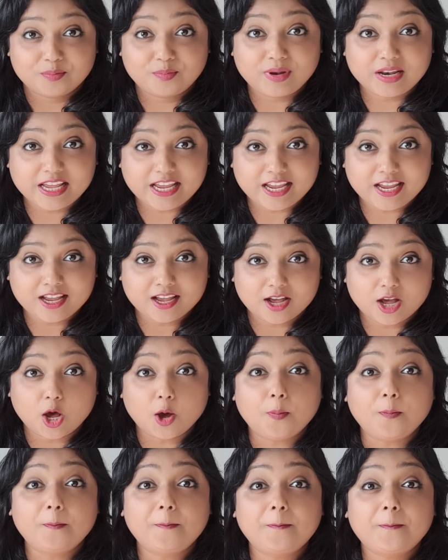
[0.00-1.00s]
play
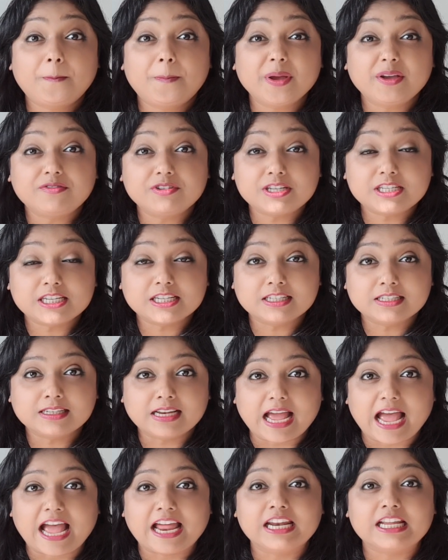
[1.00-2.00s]
a pivotal
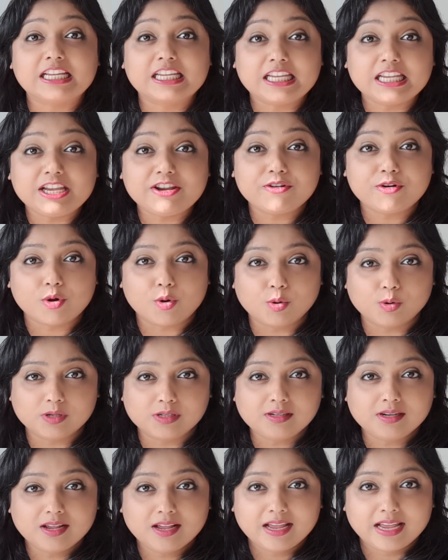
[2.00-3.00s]
and a key role
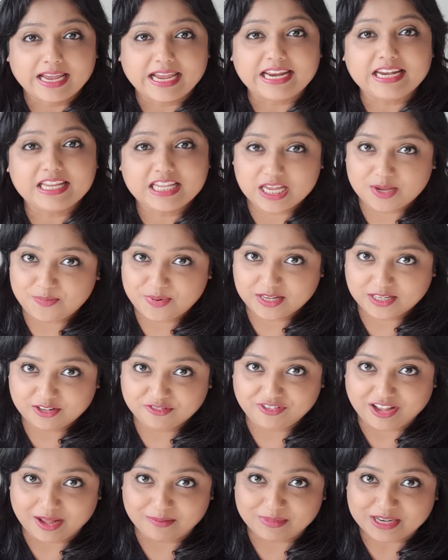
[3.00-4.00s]
in keeping the
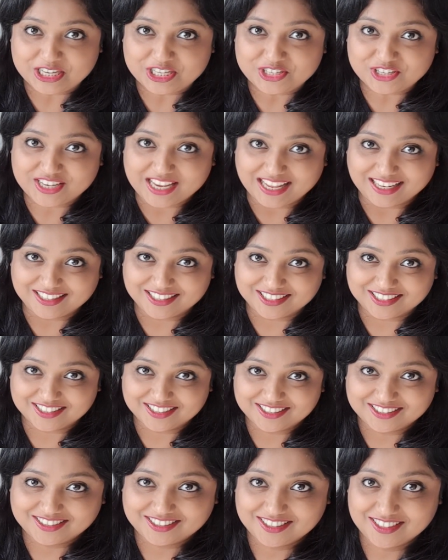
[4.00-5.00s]
family together.
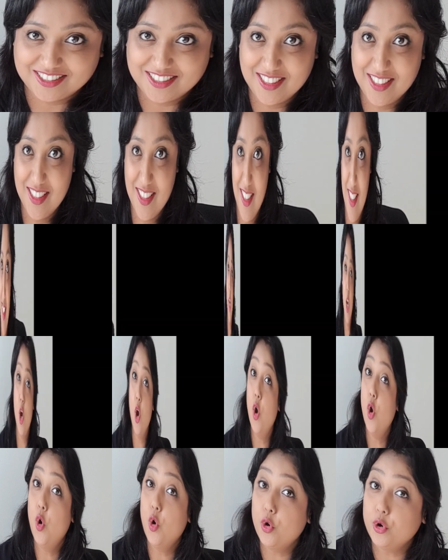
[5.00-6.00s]

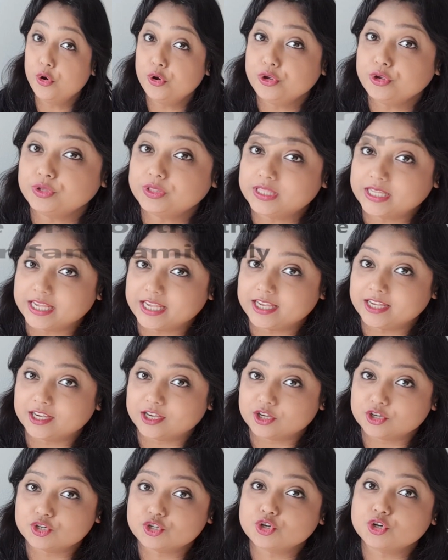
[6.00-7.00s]
Who do you think
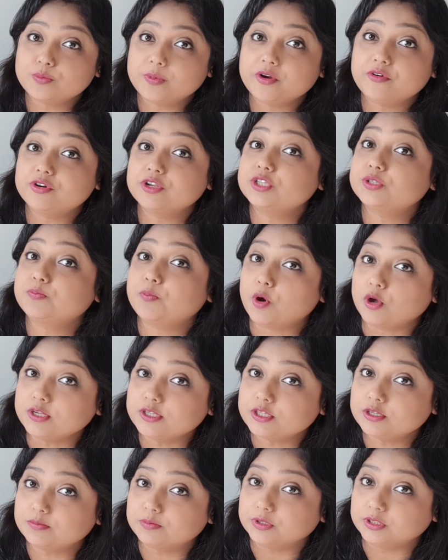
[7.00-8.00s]
should be
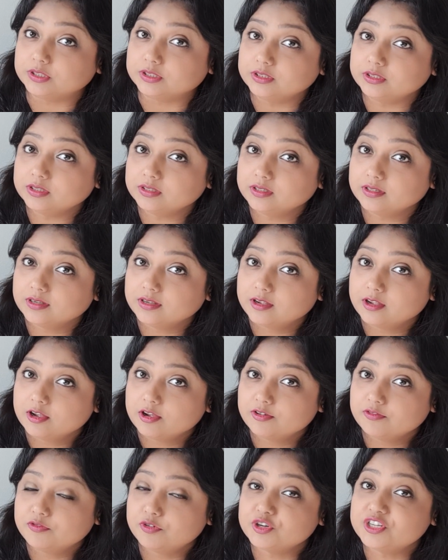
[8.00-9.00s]
responsible
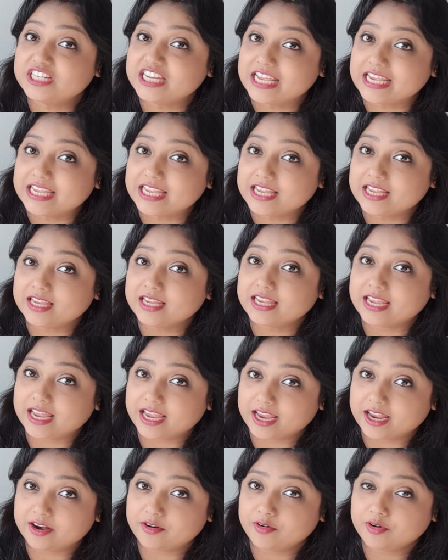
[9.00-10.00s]
for taking
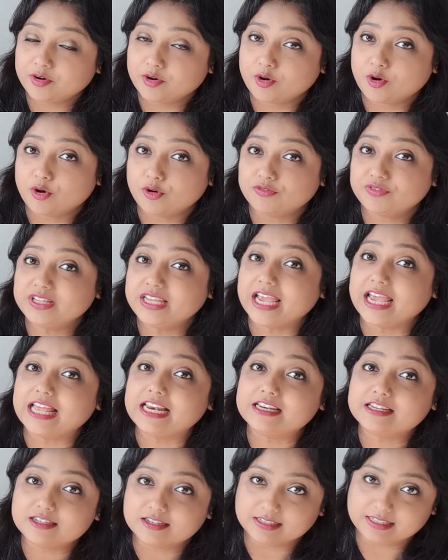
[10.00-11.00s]
care of the
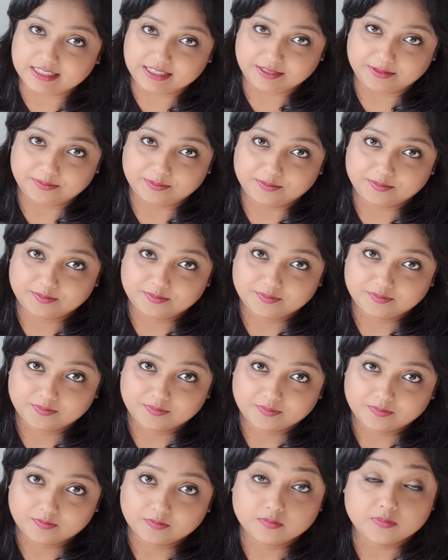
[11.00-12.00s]
elderly?
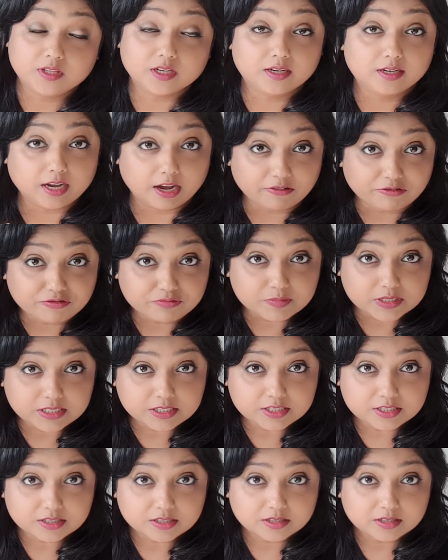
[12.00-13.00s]
The
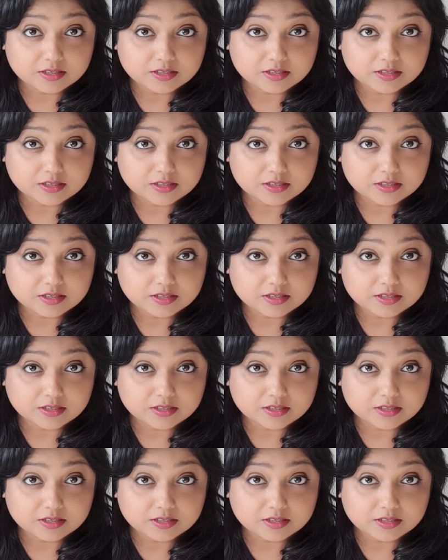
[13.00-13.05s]
government